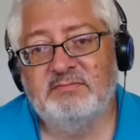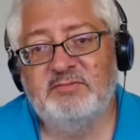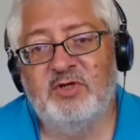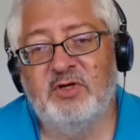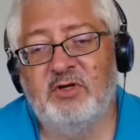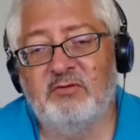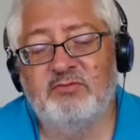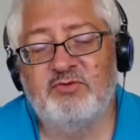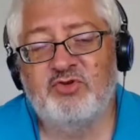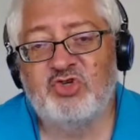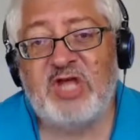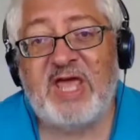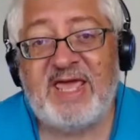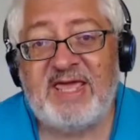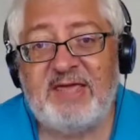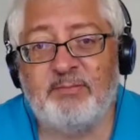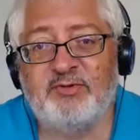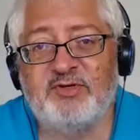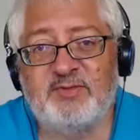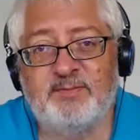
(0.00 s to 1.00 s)
you know,
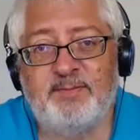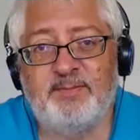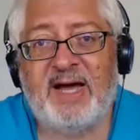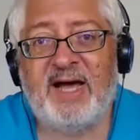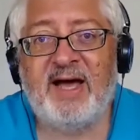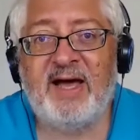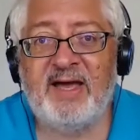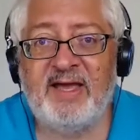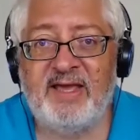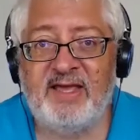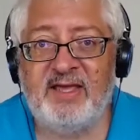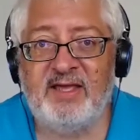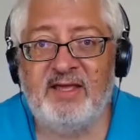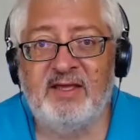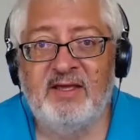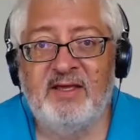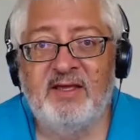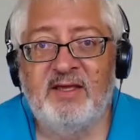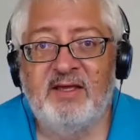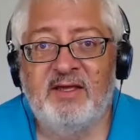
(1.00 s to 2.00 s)
shaped by
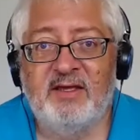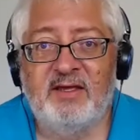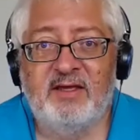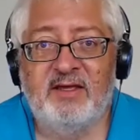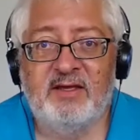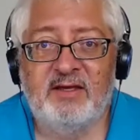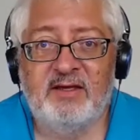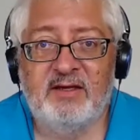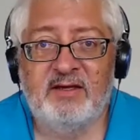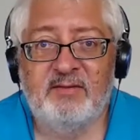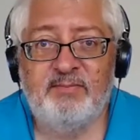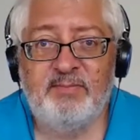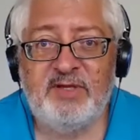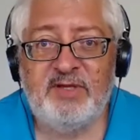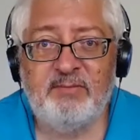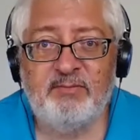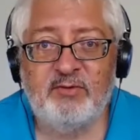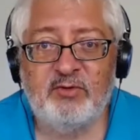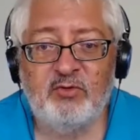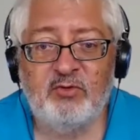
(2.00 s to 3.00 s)
uh,
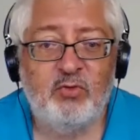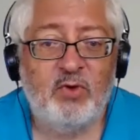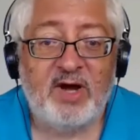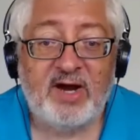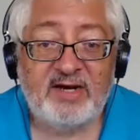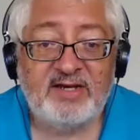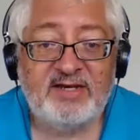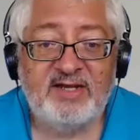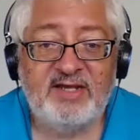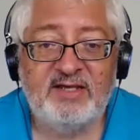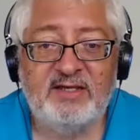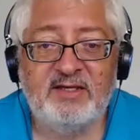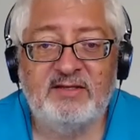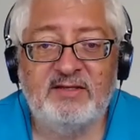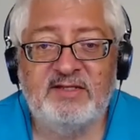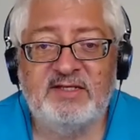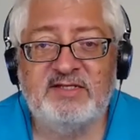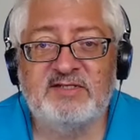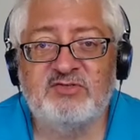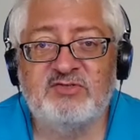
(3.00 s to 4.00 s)
people who are taking
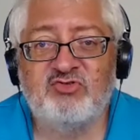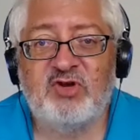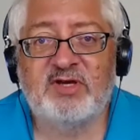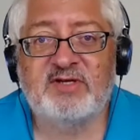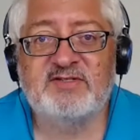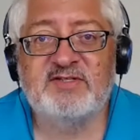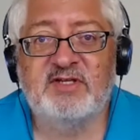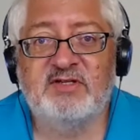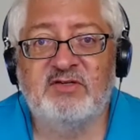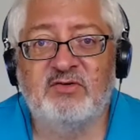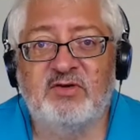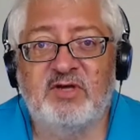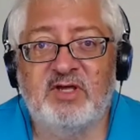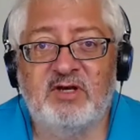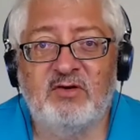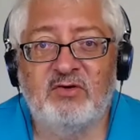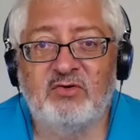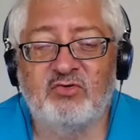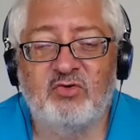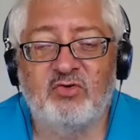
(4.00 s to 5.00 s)
these drugs, that you
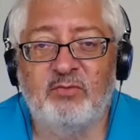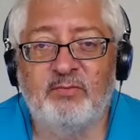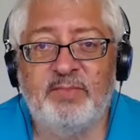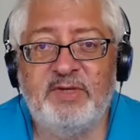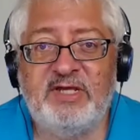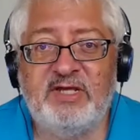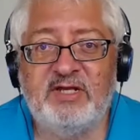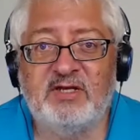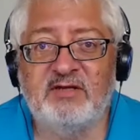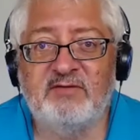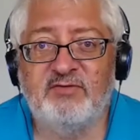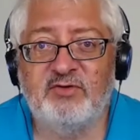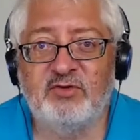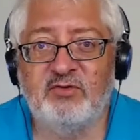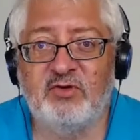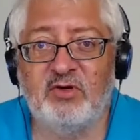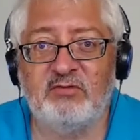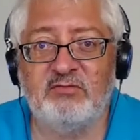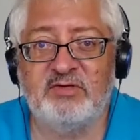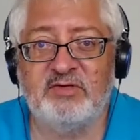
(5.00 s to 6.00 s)
cannot compete yeah. if
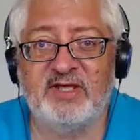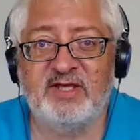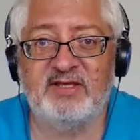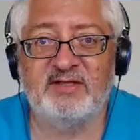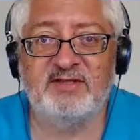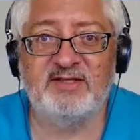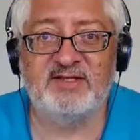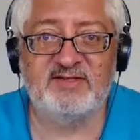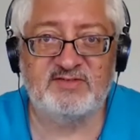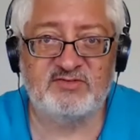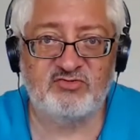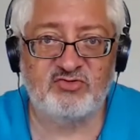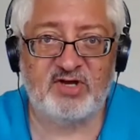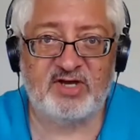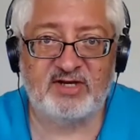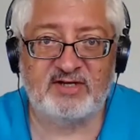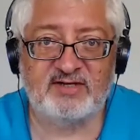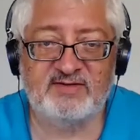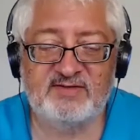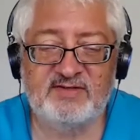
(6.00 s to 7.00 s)
you don't take these
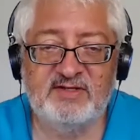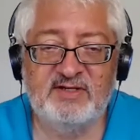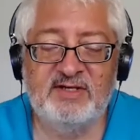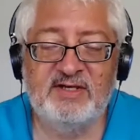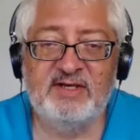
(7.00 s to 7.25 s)
drugs.